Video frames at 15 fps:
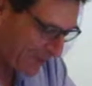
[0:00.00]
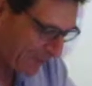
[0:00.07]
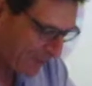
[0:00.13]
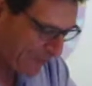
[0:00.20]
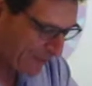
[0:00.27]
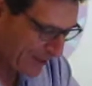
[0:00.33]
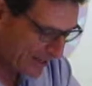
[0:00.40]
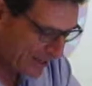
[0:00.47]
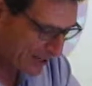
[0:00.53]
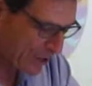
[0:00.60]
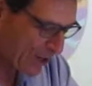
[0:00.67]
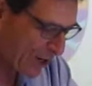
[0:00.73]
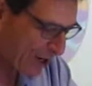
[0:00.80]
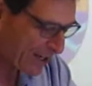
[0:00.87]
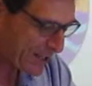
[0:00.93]
fearless
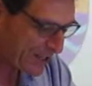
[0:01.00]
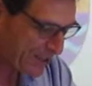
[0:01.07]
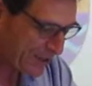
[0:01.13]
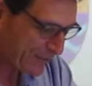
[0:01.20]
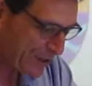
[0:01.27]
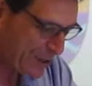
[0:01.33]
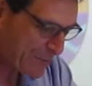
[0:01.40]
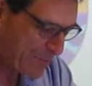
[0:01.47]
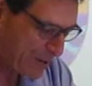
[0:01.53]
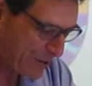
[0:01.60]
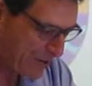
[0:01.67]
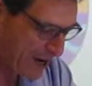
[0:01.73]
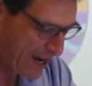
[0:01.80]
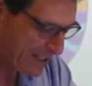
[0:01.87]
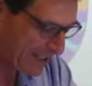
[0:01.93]
guardian of human
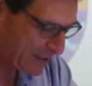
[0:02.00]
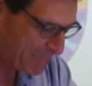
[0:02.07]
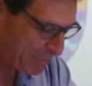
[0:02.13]
rights and